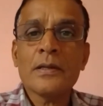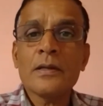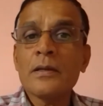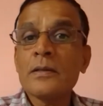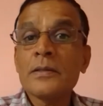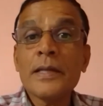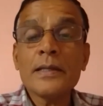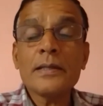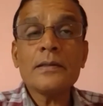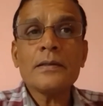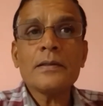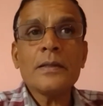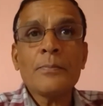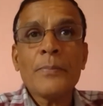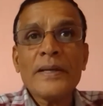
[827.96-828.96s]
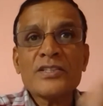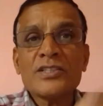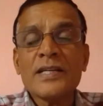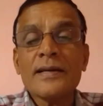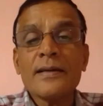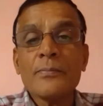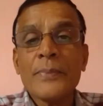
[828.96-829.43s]
Then the pest
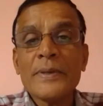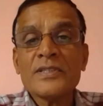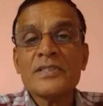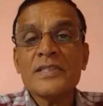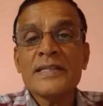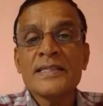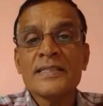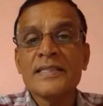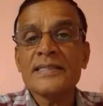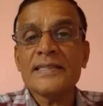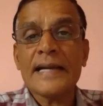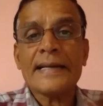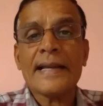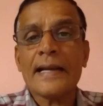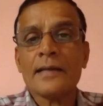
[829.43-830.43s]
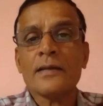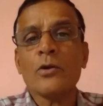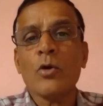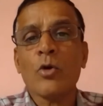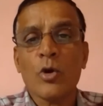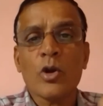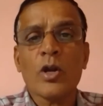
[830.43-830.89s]
and pest disease attack, you know,
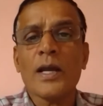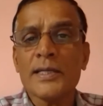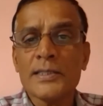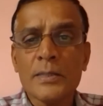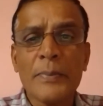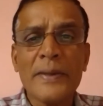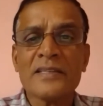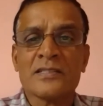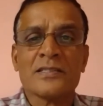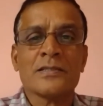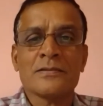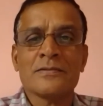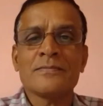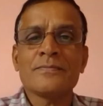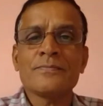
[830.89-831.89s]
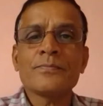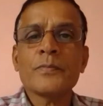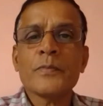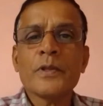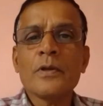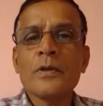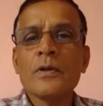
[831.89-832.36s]
corona is a pest.
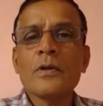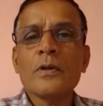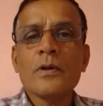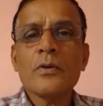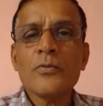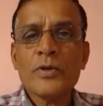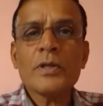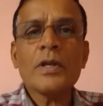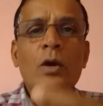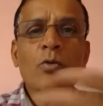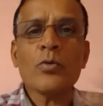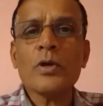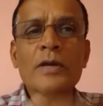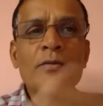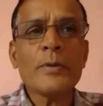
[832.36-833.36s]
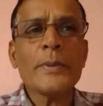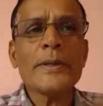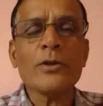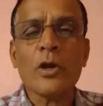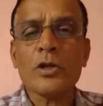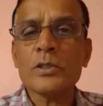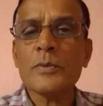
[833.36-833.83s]
Now everybody
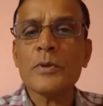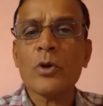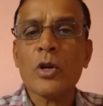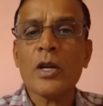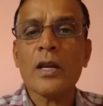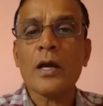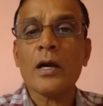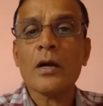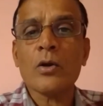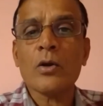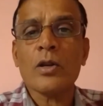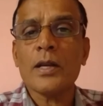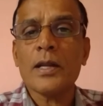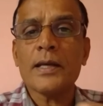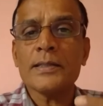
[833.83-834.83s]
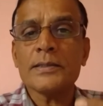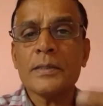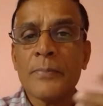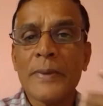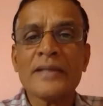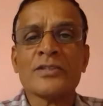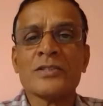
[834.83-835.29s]
talks about corona. Corona is a
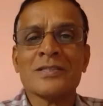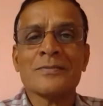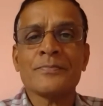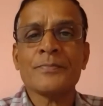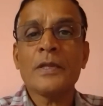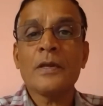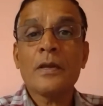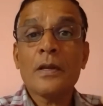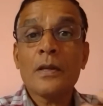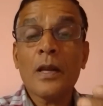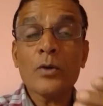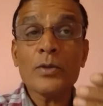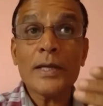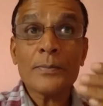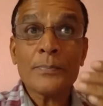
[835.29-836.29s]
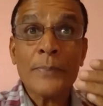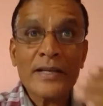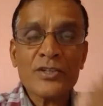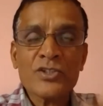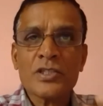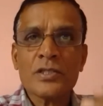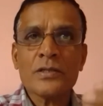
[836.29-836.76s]
pest. Now that
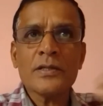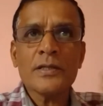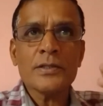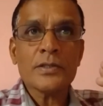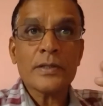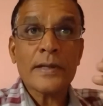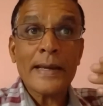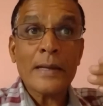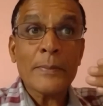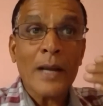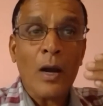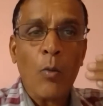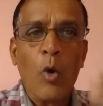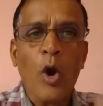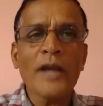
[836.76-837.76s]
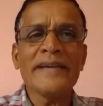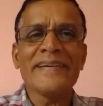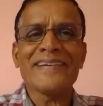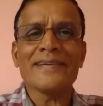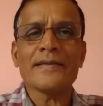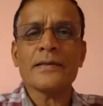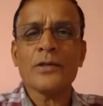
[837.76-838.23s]
pest is, can be
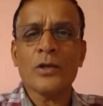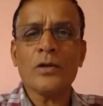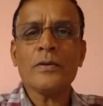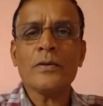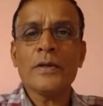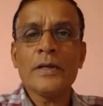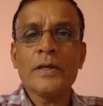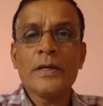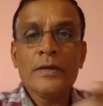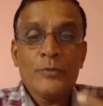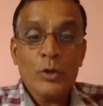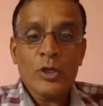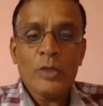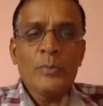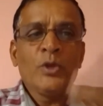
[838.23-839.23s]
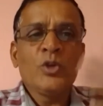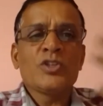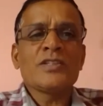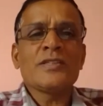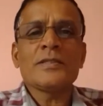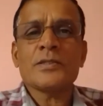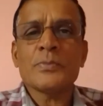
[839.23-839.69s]
avoided, you know, if your
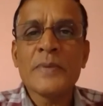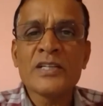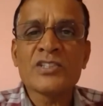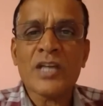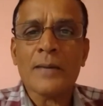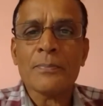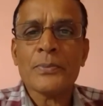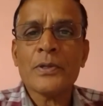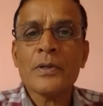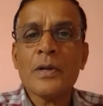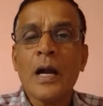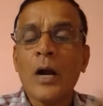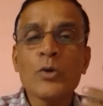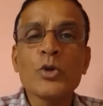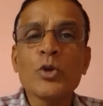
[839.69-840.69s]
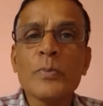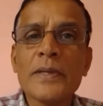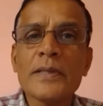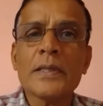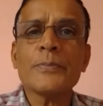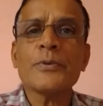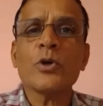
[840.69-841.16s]
immunity is built up. How do you
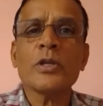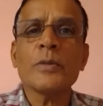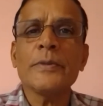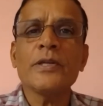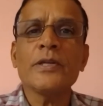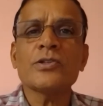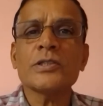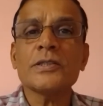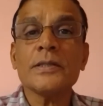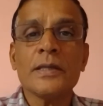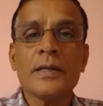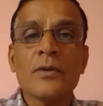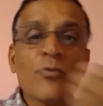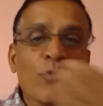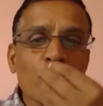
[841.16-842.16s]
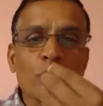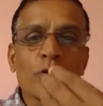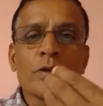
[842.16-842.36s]
build up your immunity? Food.